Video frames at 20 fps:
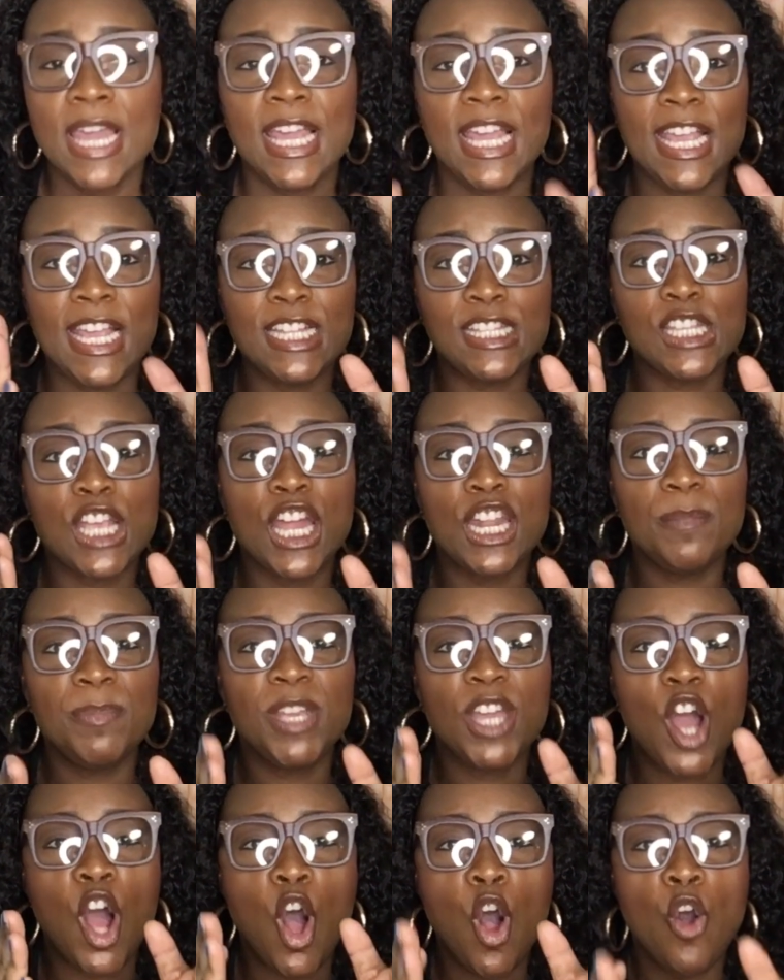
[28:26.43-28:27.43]
It's going to be
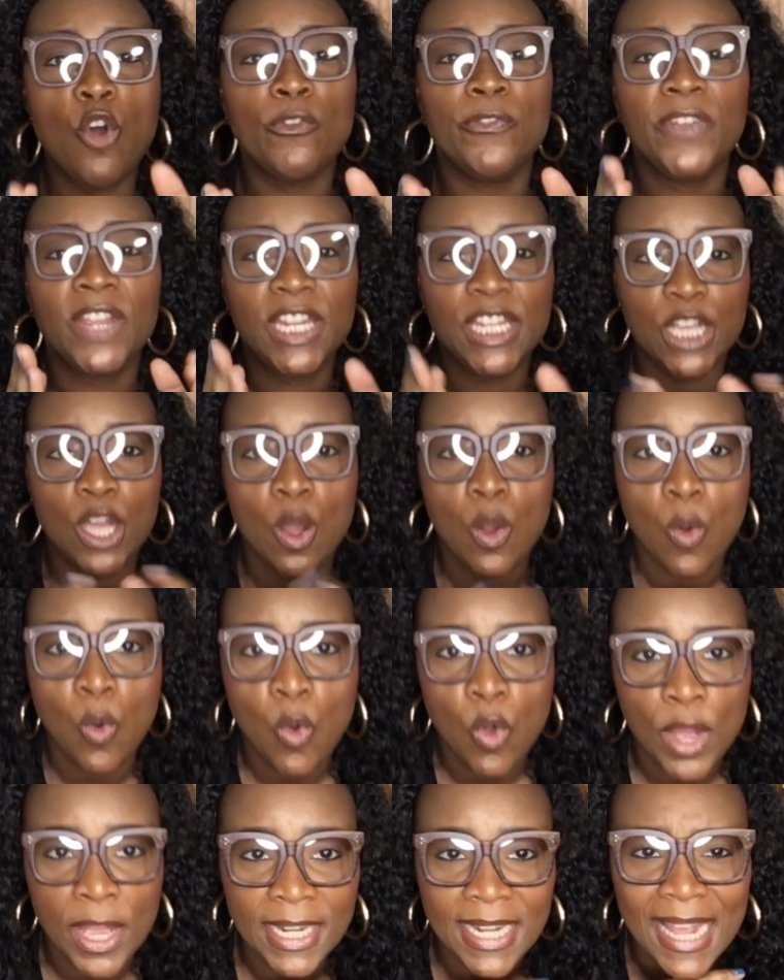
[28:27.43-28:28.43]
a whole video
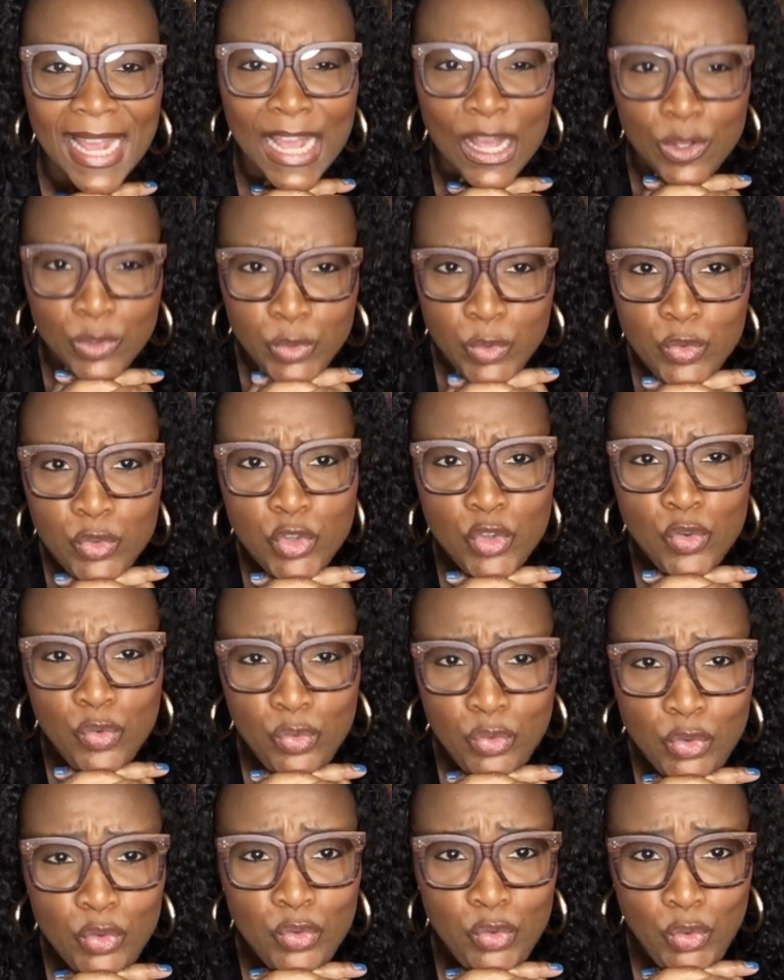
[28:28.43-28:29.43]
on how to
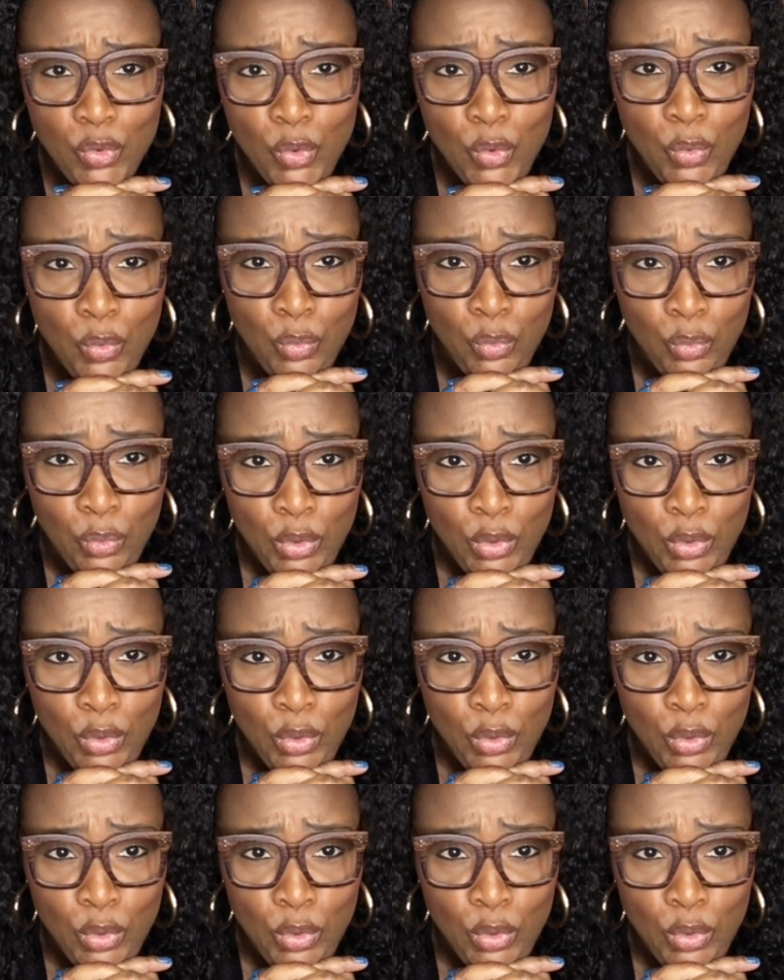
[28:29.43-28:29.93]
choose a school.